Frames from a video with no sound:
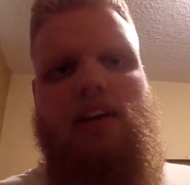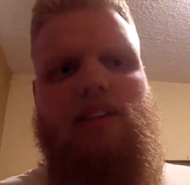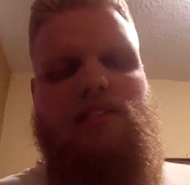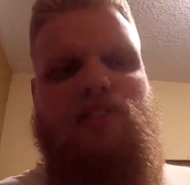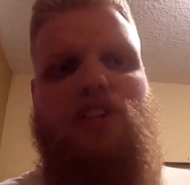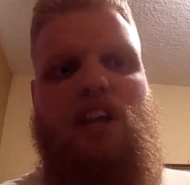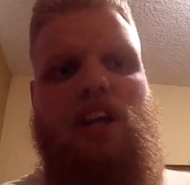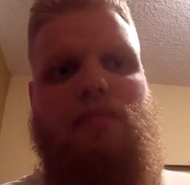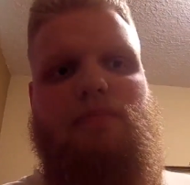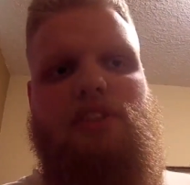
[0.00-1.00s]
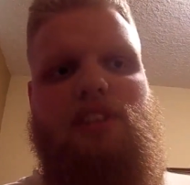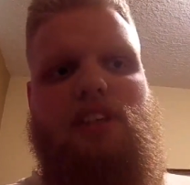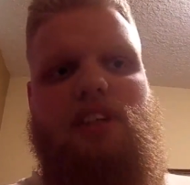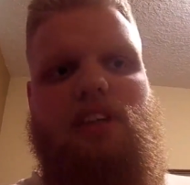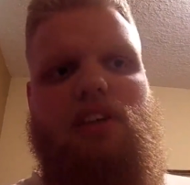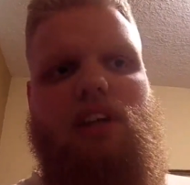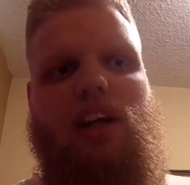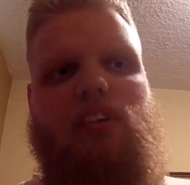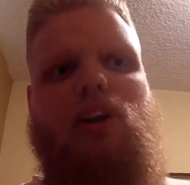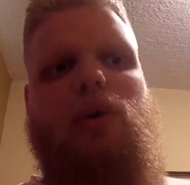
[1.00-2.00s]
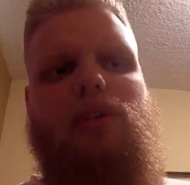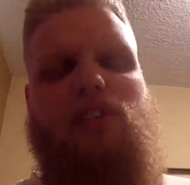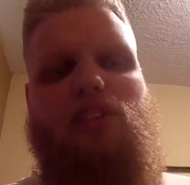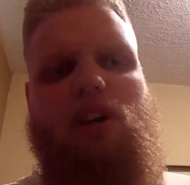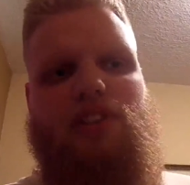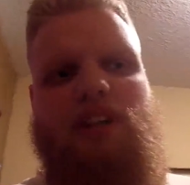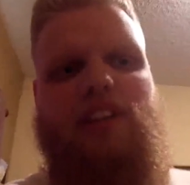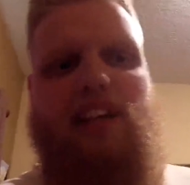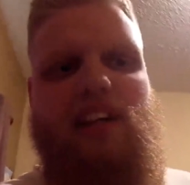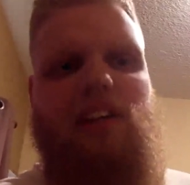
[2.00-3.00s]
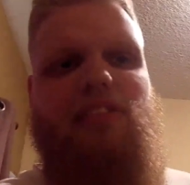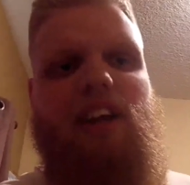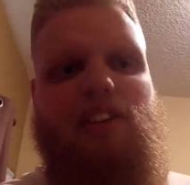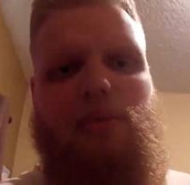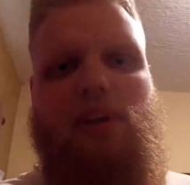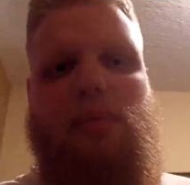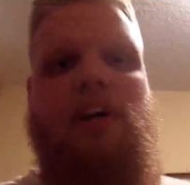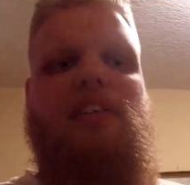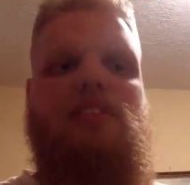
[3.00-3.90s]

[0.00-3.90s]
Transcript: GMC, or no, it was a Dodge Grand Caravan is what it was.